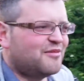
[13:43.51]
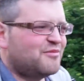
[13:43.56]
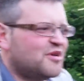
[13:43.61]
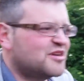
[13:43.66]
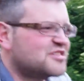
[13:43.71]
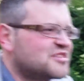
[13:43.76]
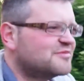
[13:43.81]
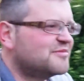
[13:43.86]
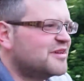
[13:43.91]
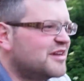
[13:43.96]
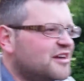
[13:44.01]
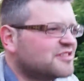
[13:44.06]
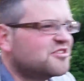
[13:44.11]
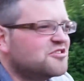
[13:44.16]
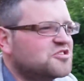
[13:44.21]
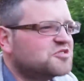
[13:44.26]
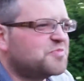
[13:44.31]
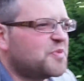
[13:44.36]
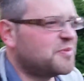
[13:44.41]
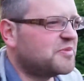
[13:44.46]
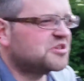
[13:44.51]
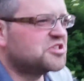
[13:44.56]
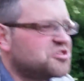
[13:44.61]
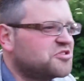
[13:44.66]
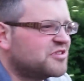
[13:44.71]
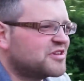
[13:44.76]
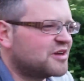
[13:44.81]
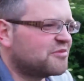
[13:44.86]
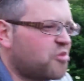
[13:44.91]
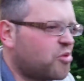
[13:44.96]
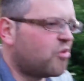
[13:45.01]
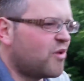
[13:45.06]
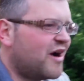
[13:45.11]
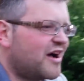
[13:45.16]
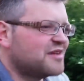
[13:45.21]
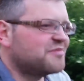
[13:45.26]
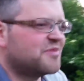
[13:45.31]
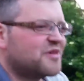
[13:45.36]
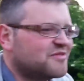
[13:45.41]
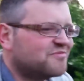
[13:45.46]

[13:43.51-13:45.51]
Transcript: I must admit, I do spit my chewing gum away,